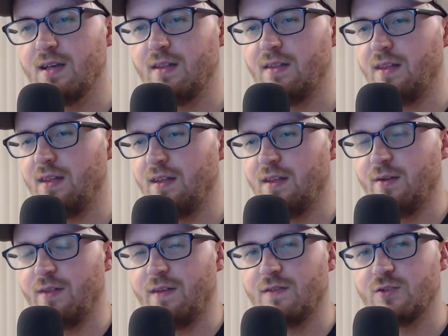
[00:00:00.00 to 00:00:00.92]
The
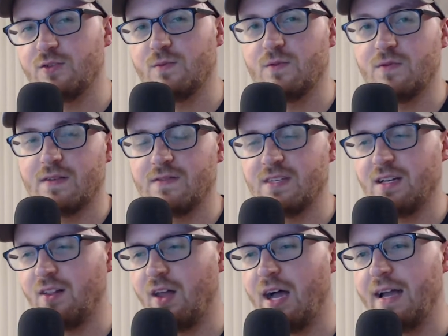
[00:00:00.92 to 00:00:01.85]
Avengers movies I've seen
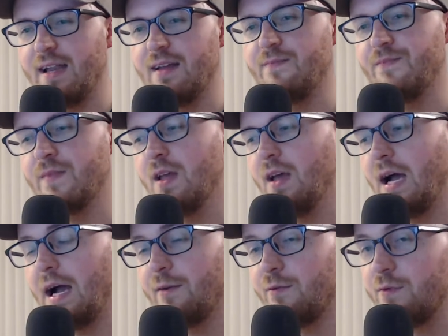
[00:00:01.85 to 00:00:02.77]
a lot, and
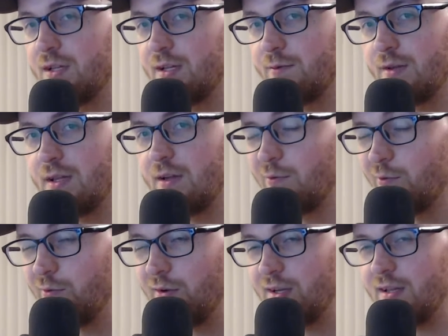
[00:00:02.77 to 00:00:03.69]
I really, really,
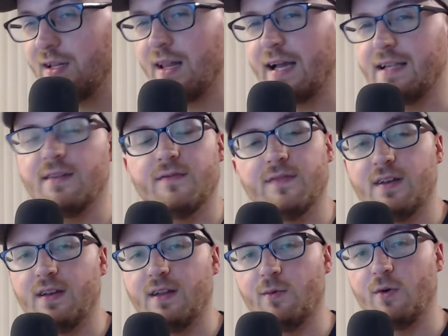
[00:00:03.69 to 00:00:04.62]
really liked
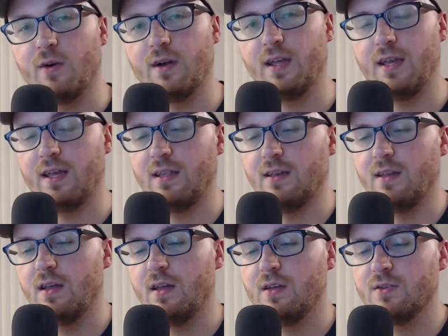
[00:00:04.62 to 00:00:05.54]
Infinity War.
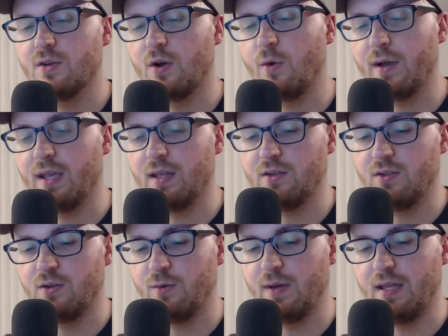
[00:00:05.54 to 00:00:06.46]
And so going
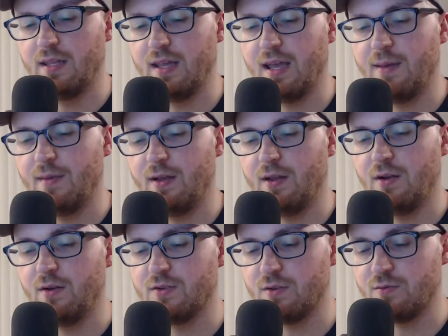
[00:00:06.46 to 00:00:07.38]
into Endgame,
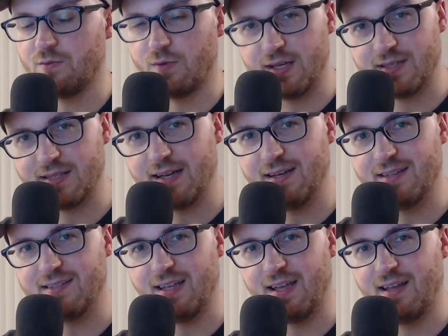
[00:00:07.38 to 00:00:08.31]
so I was really excited to
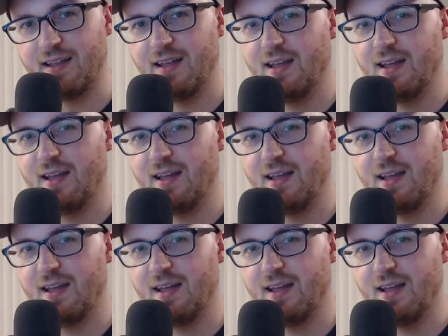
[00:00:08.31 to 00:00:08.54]
see it.